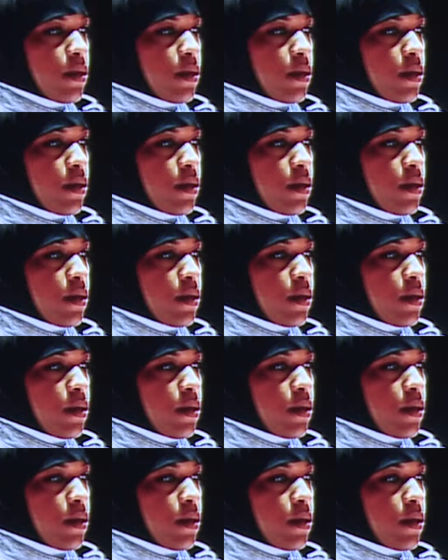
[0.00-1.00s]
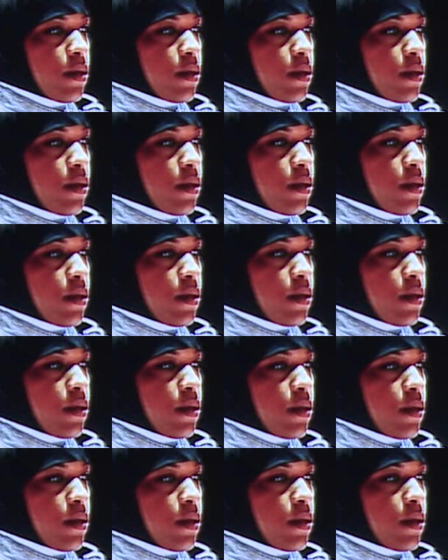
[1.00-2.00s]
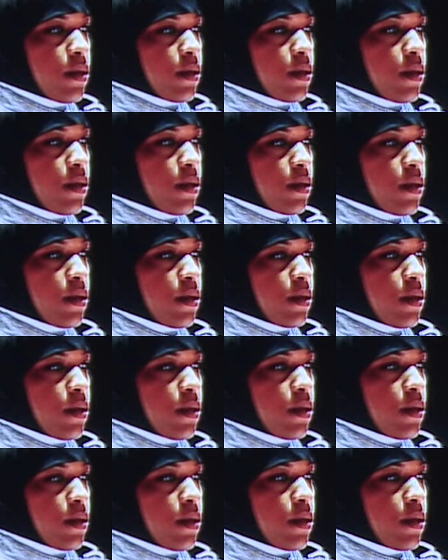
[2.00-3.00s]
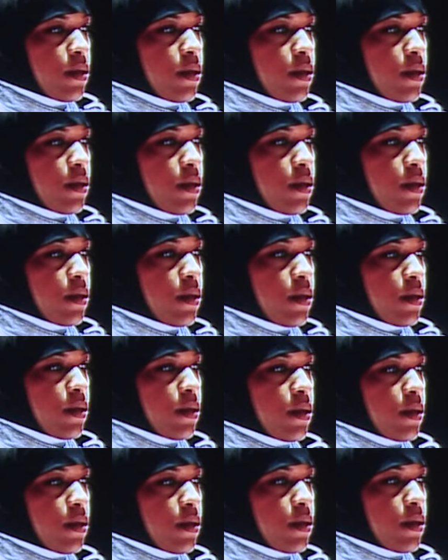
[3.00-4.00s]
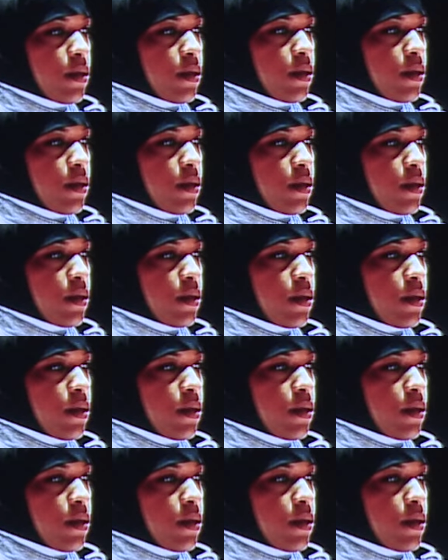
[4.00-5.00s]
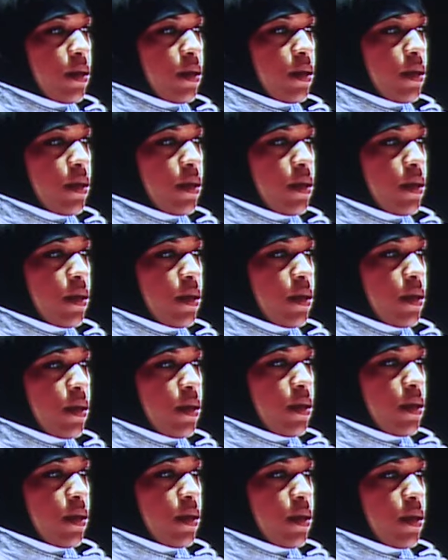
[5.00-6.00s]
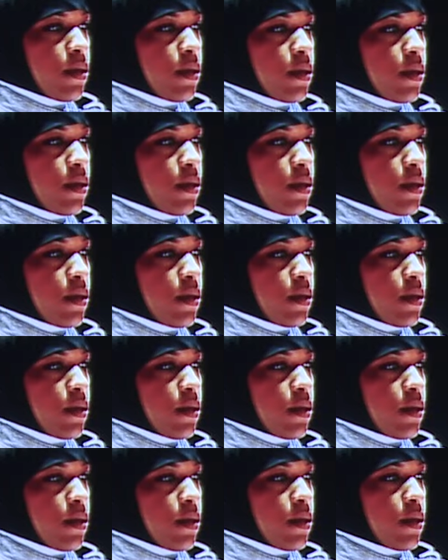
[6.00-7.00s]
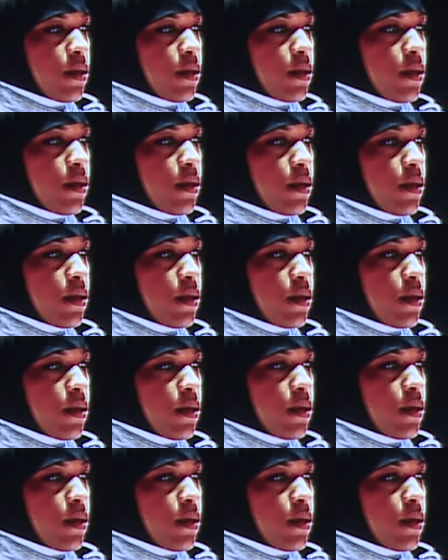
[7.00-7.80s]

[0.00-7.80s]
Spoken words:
(silent)